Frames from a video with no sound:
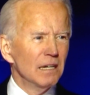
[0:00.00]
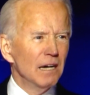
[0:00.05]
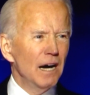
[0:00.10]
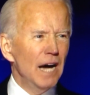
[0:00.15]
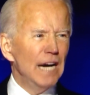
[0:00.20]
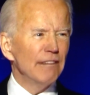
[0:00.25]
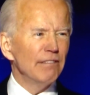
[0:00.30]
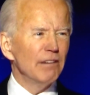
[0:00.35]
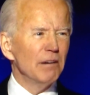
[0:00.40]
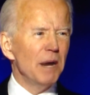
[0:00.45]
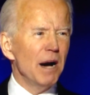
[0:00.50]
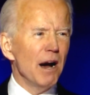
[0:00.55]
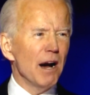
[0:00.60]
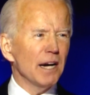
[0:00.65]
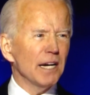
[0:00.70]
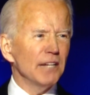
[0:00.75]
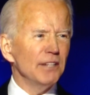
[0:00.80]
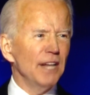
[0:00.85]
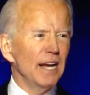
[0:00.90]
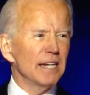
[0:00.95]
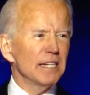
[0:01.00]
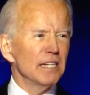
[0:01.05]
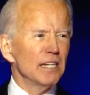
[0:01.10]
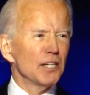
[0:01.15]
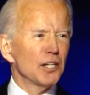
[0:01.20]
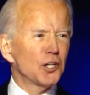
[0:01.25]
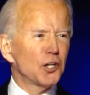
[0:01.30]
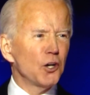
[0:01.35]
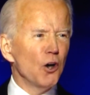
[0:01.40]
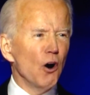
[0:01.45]
ahead of America
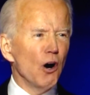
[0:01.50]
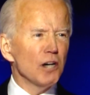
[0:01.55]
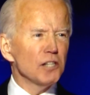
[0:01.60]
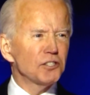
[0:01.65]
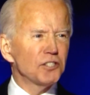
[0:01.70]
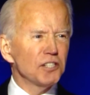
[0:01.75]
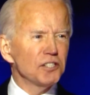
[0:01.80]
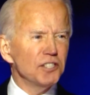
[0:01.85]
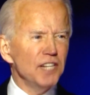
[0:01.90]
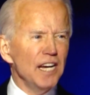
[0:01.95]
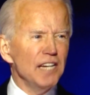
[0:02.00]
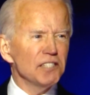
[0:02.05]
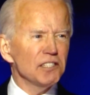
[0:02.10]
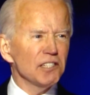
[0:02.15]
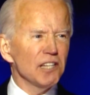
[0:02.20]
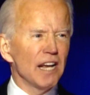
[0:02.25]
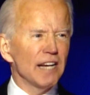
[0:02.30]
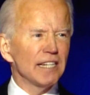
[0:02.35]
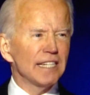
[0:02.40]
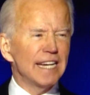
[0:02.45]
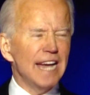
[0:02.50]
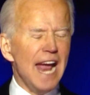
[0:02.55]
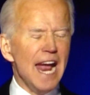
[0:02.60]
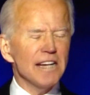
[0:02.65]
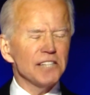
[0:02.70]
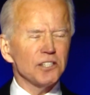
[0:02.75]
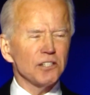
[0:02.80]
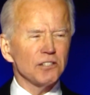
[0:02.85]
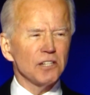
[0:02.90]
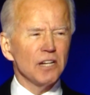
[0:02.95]
that cures diseases like
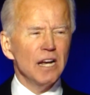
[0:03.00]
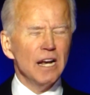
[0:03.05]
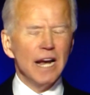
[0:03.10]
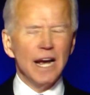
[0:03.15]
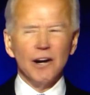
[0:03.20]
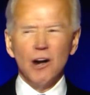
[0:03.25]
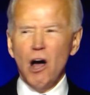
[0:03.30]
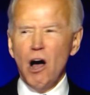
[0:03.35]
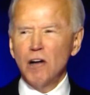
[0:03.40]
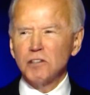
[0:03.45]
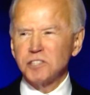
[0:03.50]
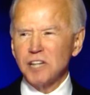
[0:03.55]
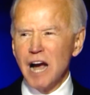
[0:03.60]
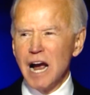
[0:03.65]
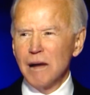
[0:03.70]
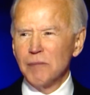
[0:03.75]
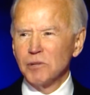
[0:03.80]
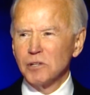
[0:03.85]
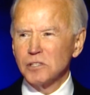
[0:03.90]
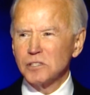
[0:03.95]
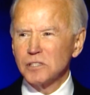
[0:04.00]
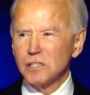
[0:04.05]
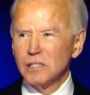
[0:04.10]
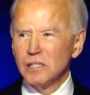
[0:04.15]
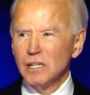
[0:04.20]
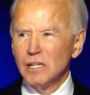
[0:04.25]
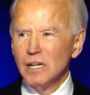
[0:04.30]
cancer and Alzheimer's,